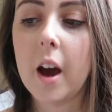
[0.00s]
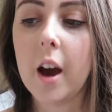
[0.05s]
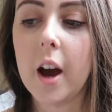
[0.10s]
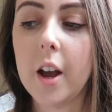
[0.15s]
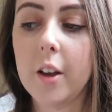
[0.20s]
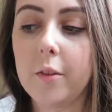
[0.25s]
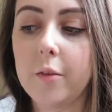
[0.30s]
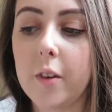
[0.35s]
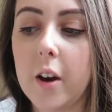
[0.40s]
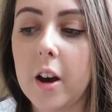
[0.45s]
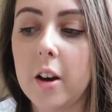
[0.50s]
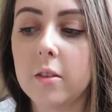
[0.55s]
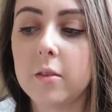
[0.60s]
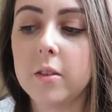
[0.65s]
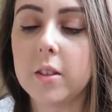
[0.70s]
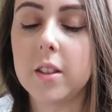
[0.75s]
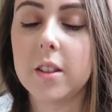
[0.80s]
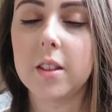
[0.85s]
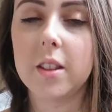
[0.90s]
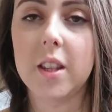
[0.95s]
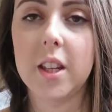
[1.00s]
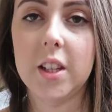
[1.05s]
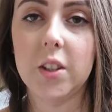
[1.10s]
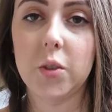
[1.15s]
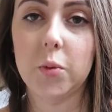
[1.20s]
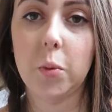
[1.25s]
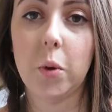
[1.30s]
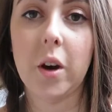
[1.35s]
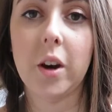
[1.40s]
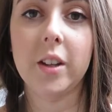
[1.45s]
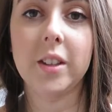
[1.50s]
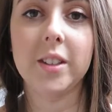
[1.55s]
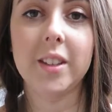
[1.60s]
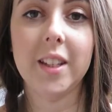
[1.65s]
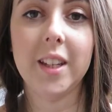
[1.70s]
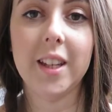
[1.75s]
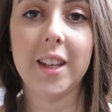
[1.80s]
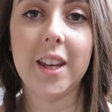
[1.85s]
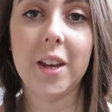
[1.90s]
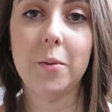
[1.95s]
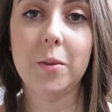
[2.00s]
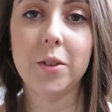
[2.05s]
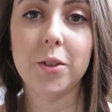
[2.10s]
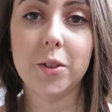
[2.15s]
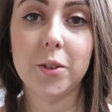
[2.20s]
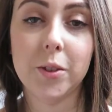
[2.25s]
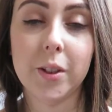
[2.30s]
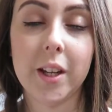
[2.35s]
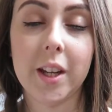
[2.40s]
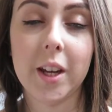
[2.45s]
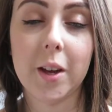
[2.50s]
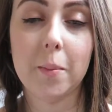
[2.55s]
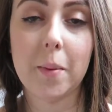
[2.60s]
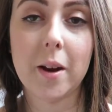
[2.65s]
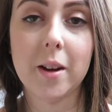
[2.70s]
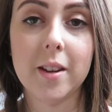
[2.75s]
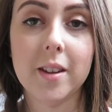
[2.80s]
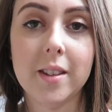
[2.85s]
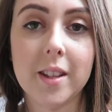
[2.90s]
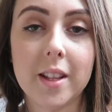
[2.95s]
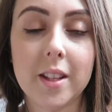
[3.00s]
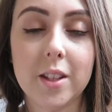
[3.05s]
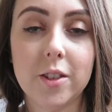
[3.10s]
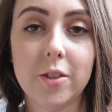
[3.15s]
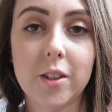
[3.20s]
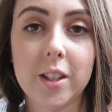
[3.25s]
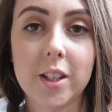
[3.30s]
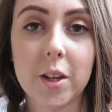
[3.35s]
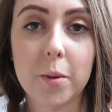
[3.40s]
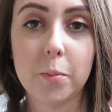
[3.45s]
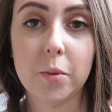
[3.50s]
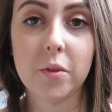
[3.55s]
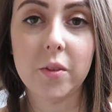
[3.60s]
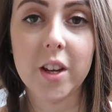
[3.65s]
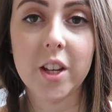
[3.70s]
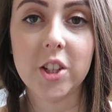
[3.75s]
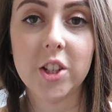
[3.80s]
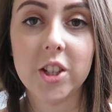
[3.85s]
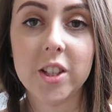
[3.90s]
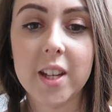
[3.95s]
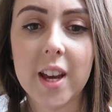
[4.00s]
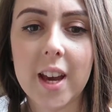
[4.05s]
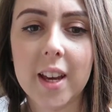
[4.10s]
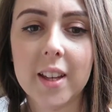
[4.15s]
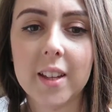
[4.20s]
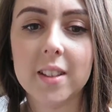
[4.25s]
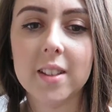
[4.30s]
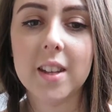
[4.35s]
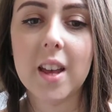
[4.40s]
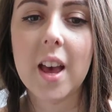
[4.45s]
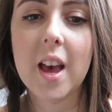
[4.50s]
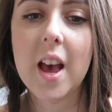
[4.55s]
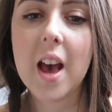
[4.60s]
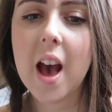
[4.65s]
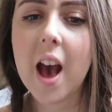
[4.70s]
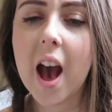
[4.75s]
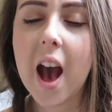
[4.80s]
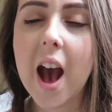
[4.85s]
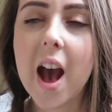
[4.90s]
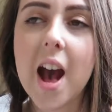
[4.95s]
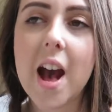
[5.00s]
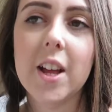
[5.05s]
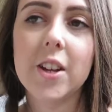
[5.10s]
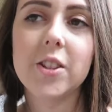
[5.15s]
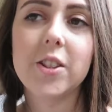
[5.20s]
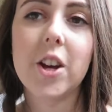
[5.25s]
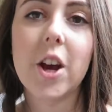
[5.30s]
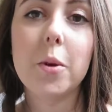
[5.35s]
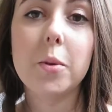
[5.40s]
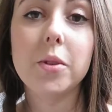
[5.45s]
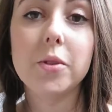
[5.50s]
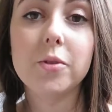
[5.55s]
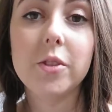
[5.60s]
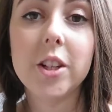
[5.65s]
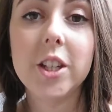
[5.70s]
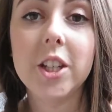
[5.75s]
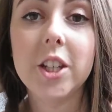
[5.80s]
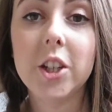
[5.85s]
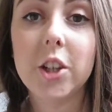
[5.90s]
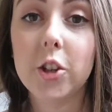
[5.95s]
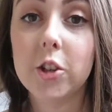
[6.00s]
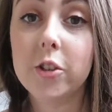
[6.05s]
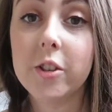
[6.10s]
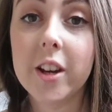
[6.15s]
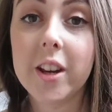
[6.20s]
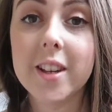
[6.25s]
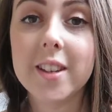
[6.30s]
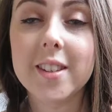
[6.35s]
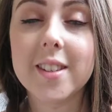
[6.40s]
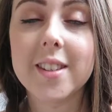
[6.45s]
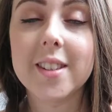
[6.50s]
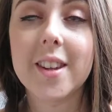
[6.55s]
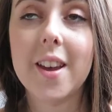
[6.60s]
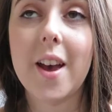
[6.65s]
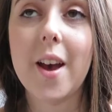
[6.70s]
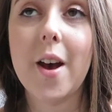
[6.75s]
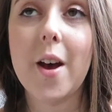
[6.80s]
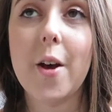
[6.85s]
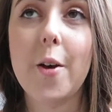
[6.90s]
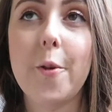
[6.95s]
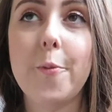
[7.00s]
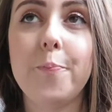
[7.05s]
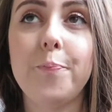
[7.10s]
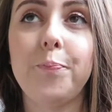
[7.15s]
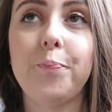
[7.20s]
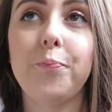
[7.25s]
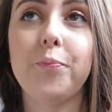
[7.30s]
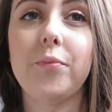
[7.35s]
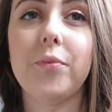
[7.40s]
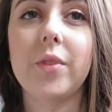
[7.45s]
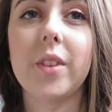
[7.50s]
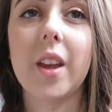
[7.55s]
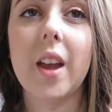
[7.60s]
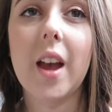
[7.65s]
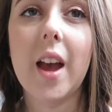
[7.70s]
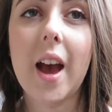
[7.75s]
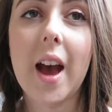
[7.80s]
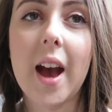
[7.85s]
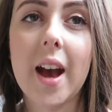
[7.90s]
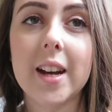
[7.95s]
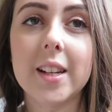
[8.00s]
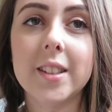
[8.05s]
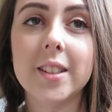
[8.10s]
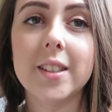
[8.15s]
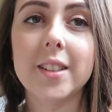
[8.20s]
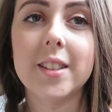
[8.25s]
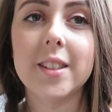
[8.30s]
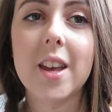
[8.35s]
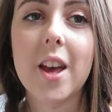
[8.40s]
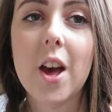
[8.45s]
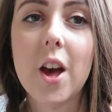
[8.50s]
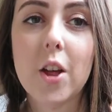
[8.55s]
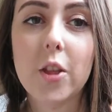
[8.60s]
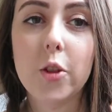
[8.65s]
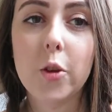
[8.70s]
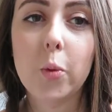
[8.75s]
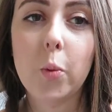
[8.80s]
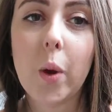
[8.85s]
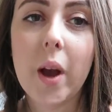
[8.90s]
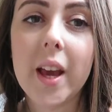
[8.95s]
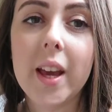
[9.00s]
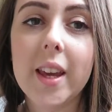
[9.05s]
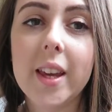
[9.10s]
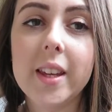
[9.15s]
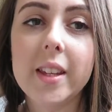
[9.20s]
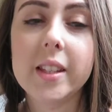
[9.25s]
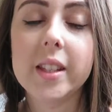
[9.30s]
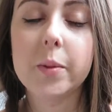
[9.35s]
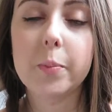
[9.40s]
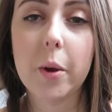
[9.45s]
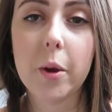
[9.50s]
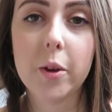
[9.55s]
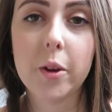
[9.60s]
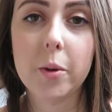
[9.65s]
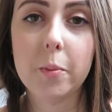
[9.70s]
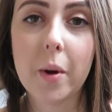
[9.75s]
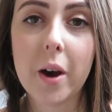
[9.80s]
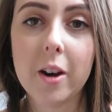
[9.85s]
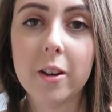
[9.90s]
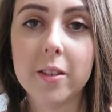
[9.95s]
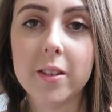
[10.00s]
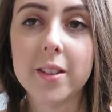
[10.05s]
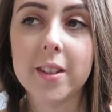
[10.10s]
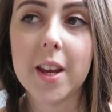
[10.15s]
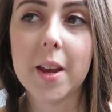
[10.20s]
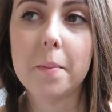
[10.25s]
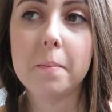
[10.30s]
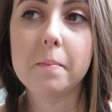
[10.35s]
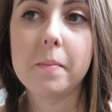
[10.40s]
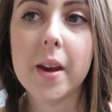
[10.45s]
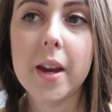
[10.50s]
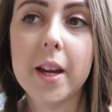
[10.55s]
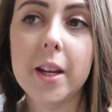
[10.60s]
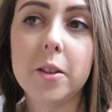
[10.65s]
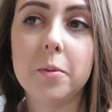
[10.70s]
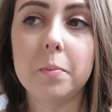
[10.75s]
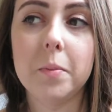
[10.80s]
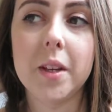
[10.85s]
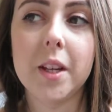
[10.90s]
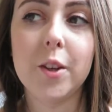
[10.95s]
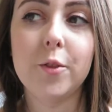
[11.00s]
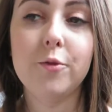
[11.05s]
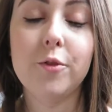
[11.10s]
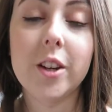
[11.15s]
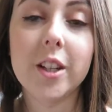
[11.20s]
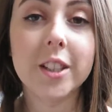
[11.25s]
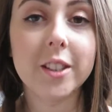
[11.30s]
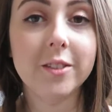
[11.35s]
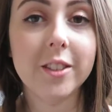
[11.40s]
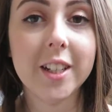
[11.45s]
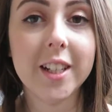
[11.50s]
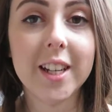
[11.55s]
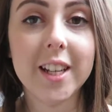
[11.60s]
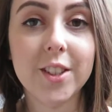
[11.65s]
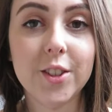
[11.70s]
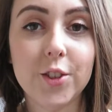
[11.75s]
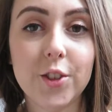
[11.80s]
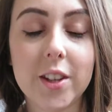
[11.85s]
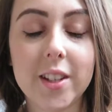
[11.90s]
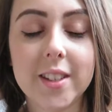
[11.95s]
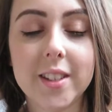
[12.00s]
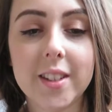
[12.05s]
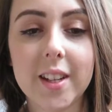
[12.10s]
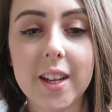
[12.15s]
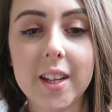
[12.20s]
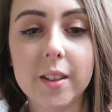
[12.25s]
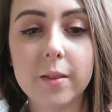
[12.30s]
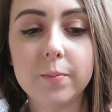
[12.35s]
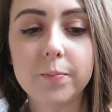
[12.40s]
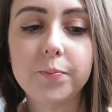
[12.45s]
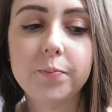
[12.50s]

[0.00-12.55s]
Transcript: I found this one that he was talking about sensory deprivation tanks, and I was really curious, and the way he spoke about it made me really interested.